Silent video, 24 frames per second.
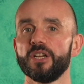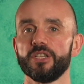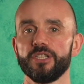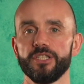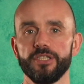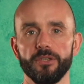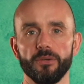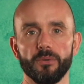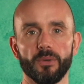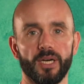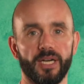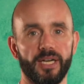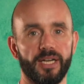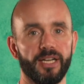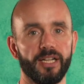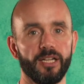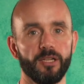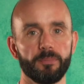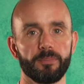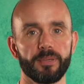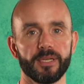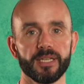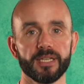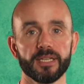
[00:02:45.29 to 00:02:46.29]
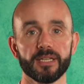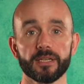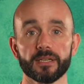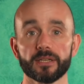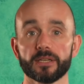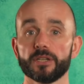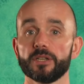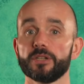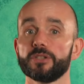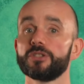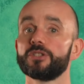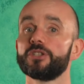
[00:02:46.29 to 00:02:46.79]
you are helping
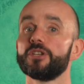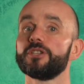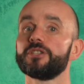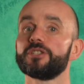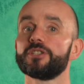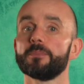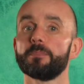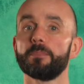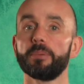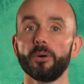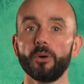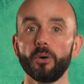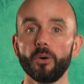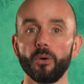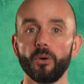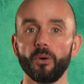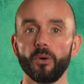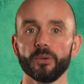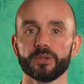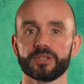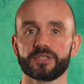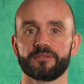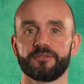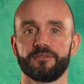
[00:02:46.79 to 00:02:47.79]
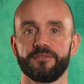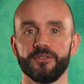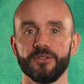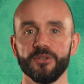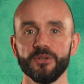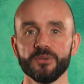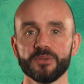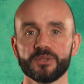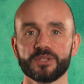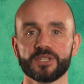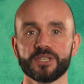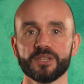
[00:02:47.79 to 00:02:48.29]
to support
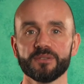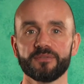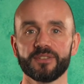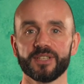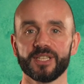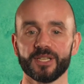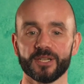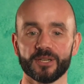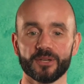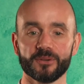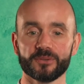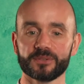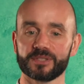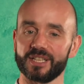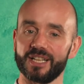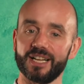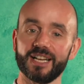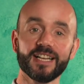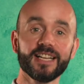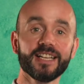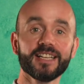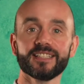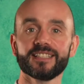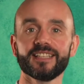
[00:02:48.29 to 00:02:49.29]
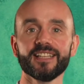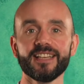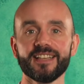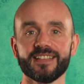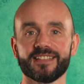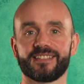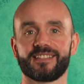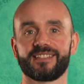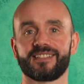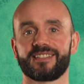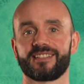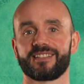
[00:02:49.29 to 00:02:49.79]
future videos like
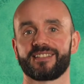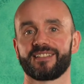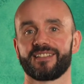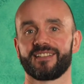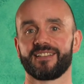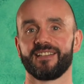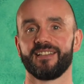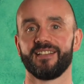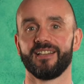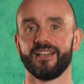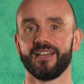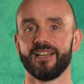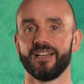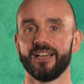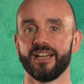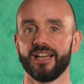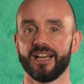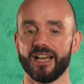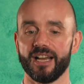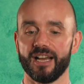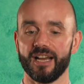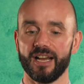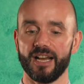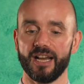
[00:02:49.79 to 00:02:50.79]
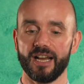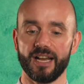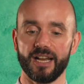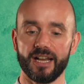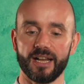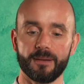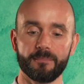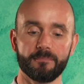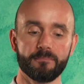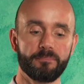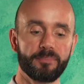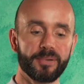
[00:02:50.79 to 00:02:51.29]
this
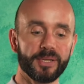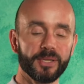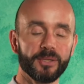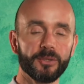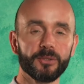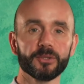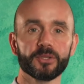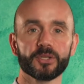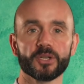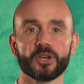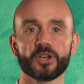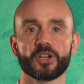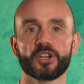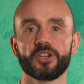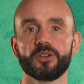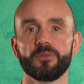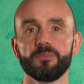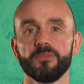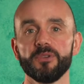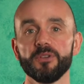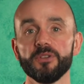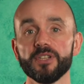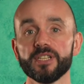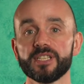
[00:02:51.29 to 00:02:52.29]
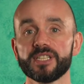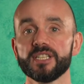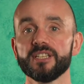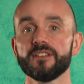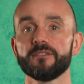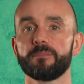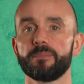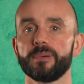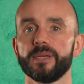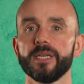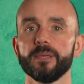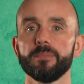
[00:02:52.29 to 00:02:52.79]
and build a community
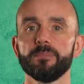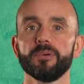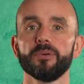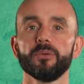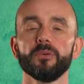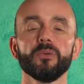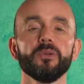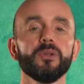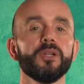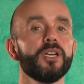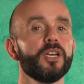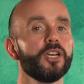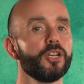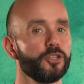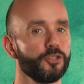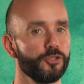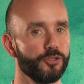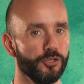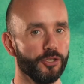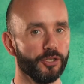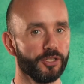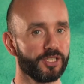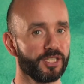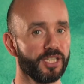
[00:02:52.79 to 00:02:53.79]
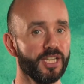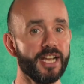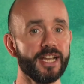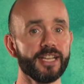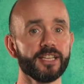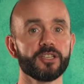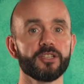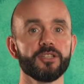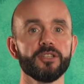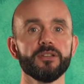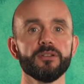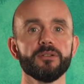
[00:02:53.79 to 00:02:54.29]
of people just
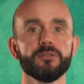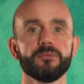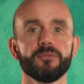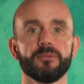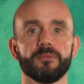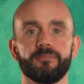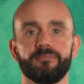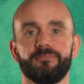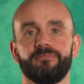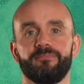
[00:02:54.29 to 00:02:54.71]
like you.